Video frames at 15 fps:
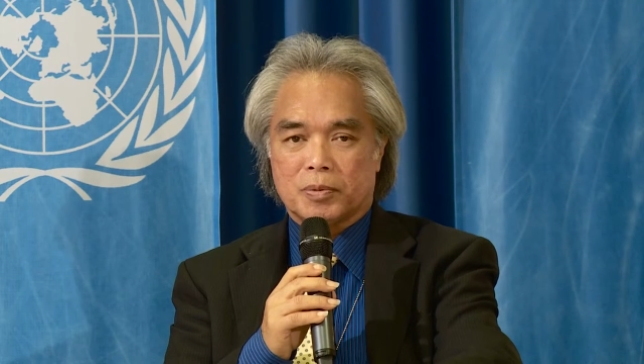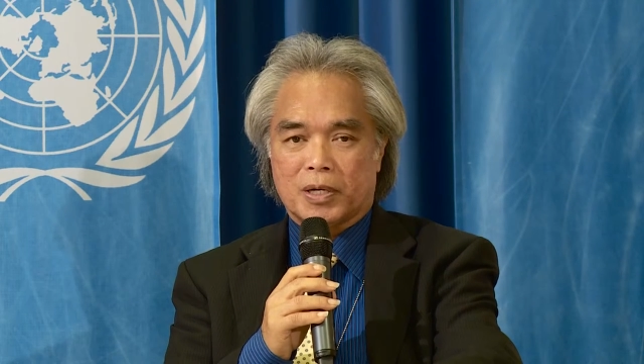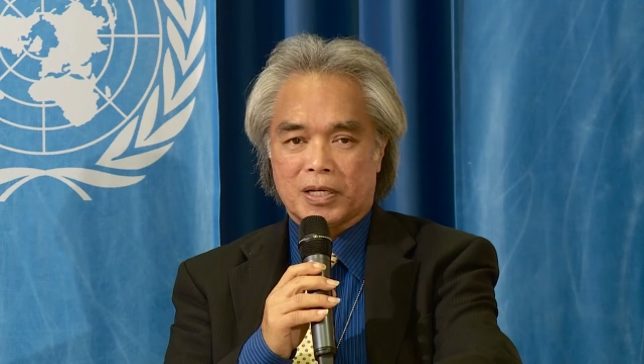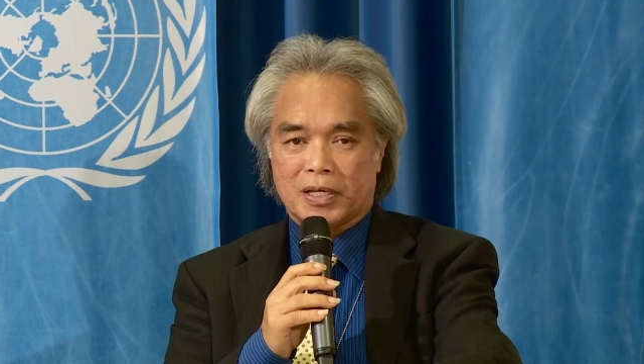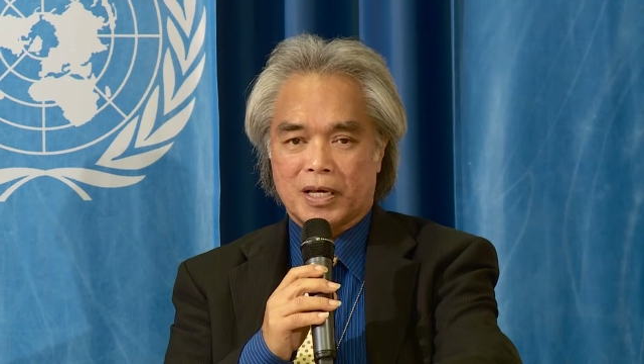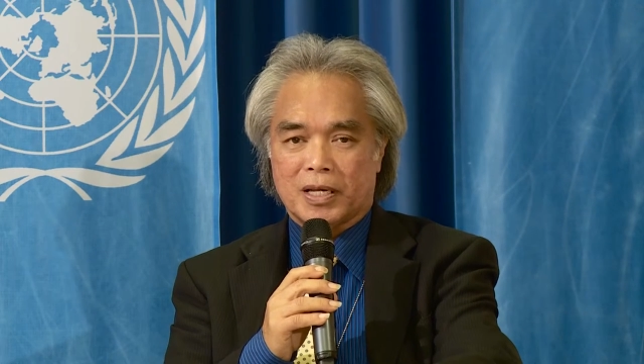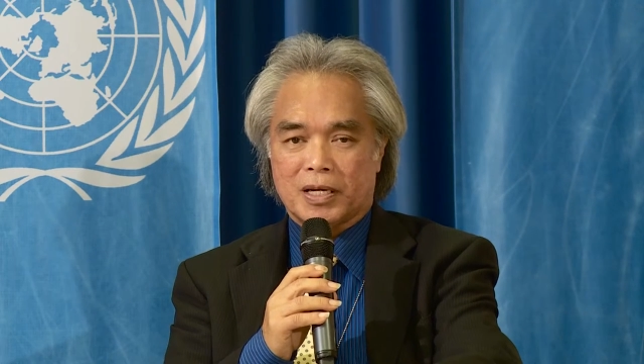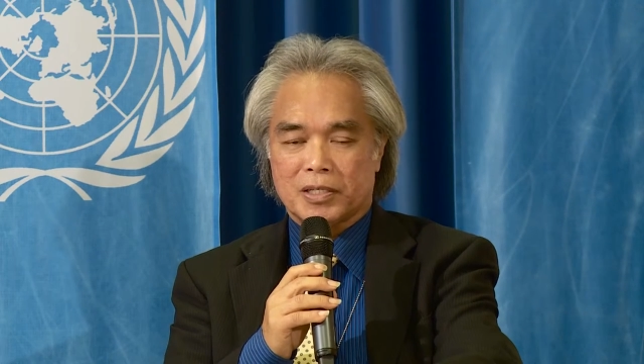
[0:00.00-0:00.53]
But
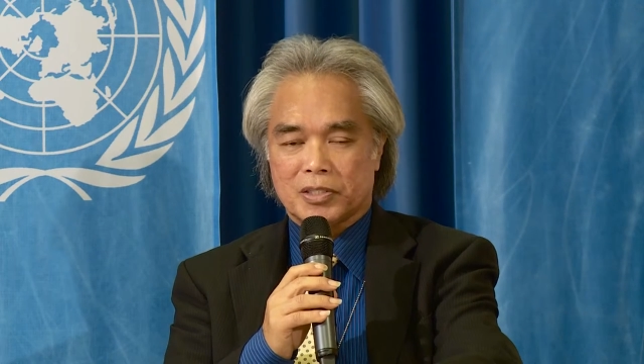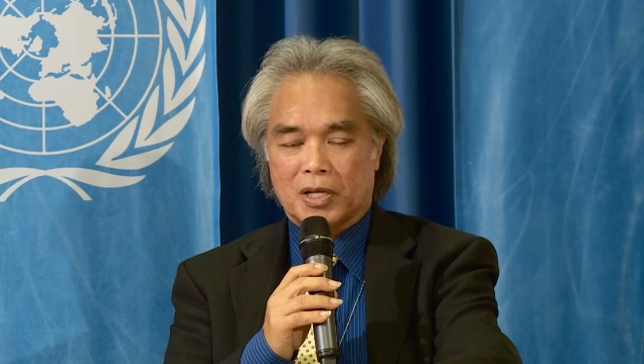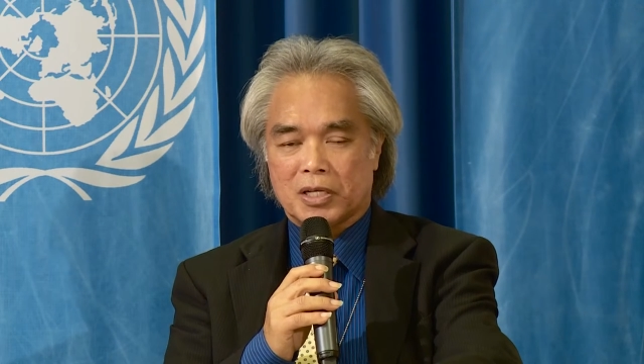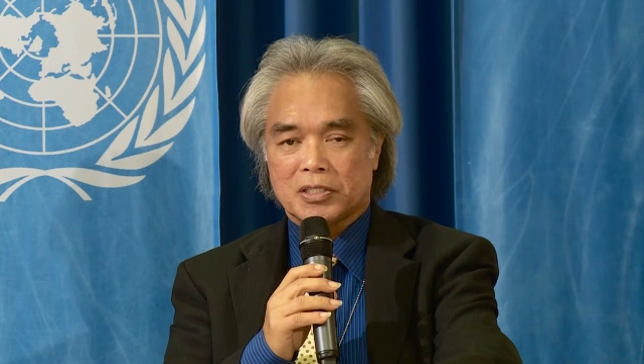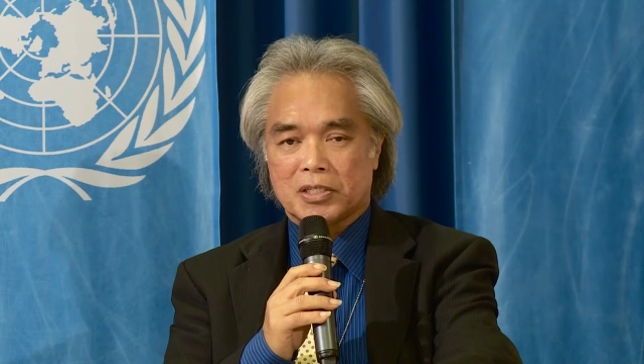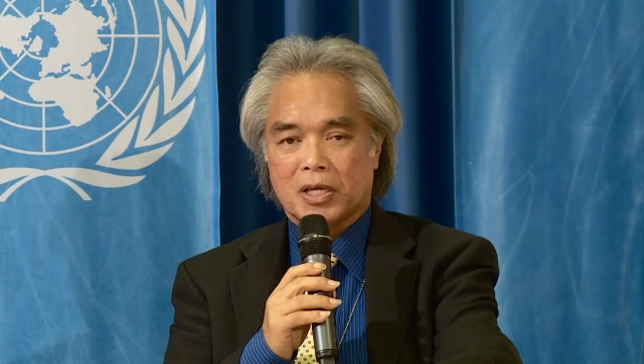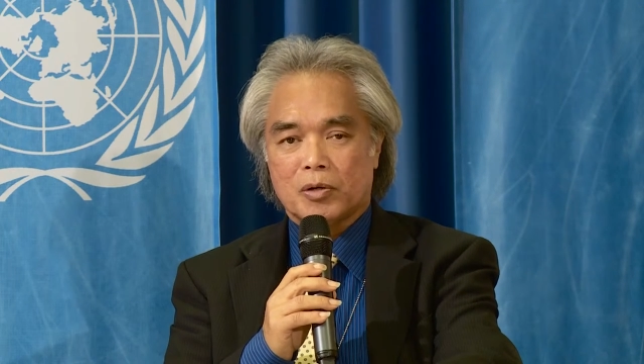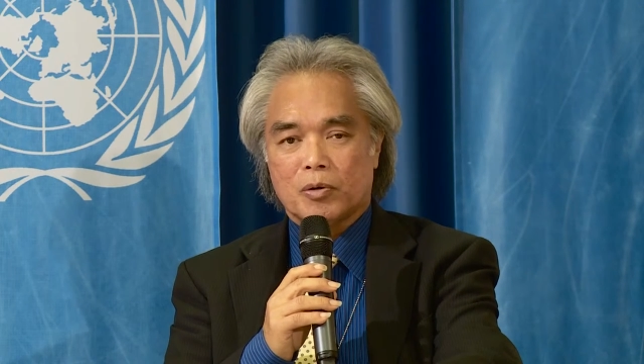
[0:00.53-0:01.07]
again, as I
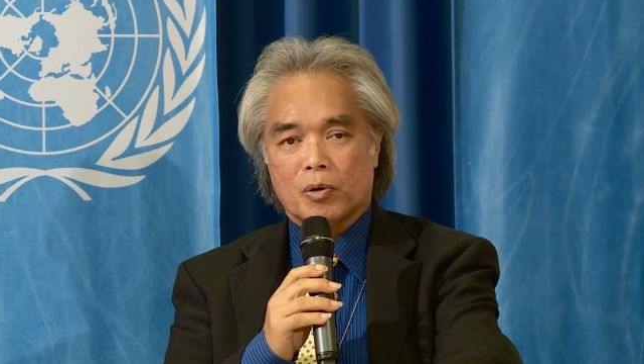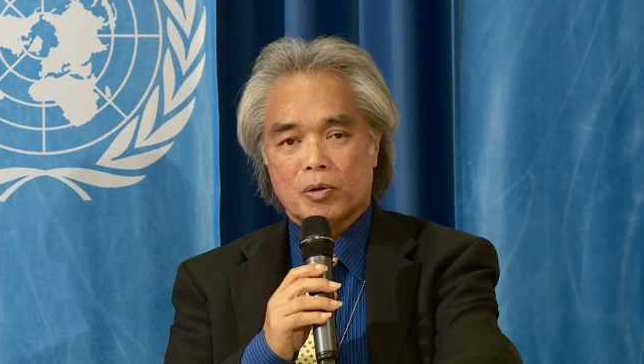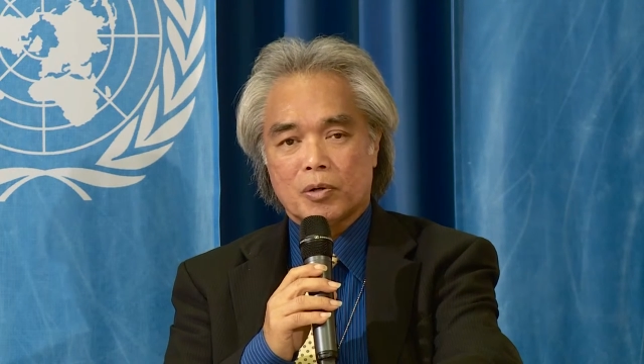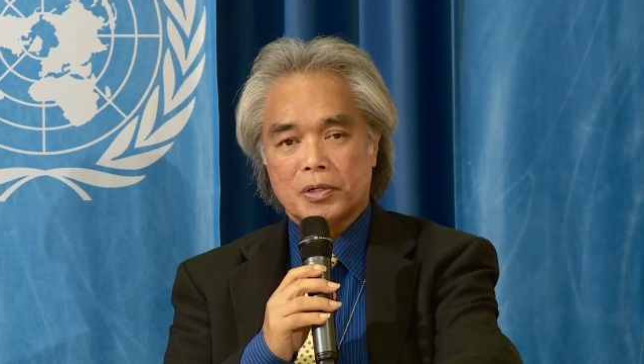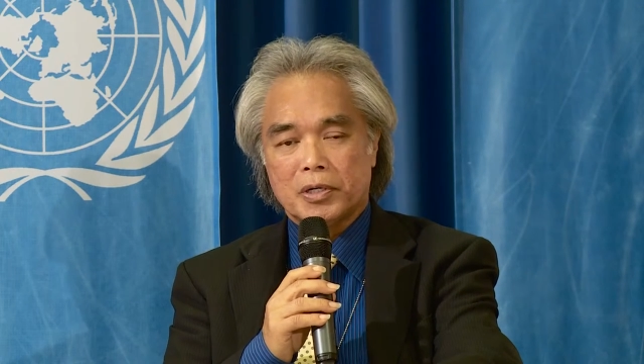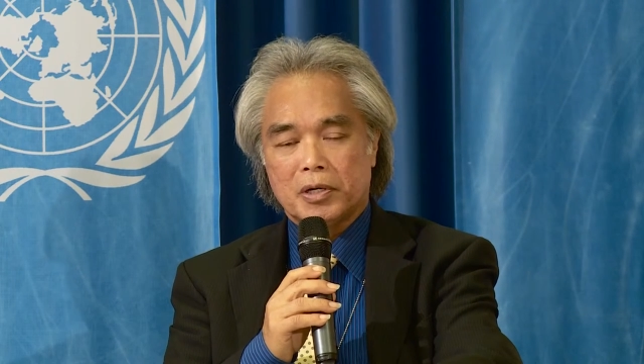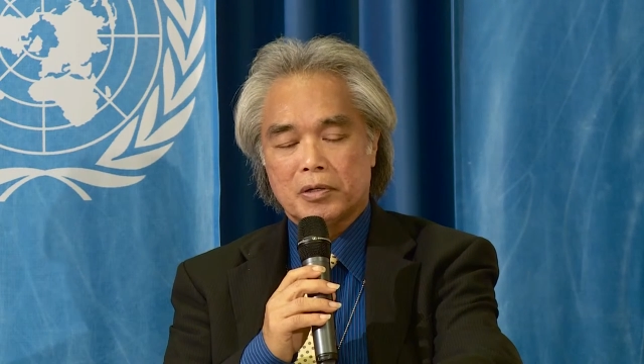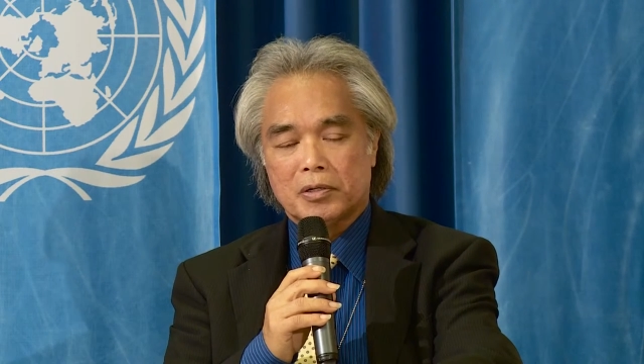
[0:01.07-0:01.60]
said
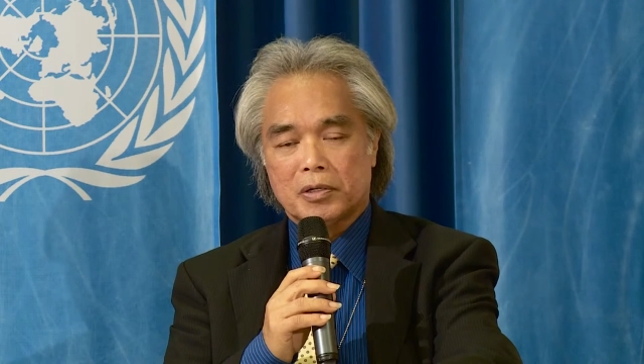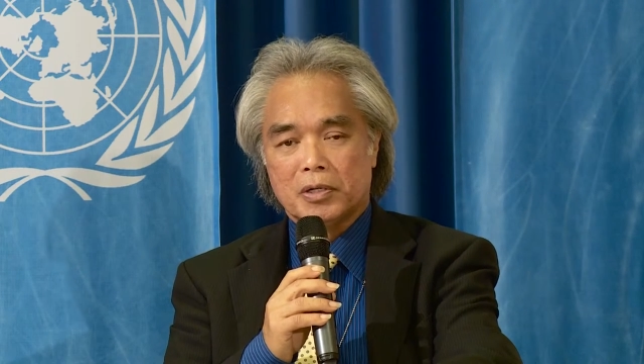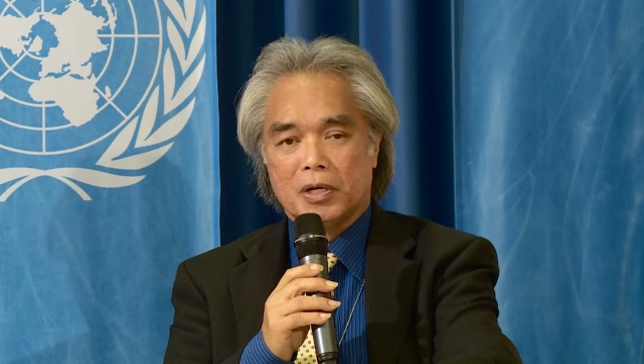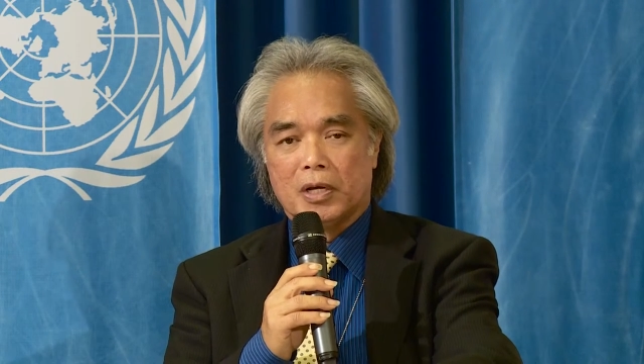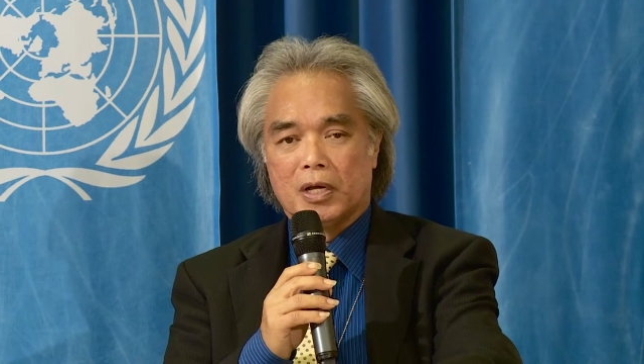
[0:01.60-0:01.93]
earlier,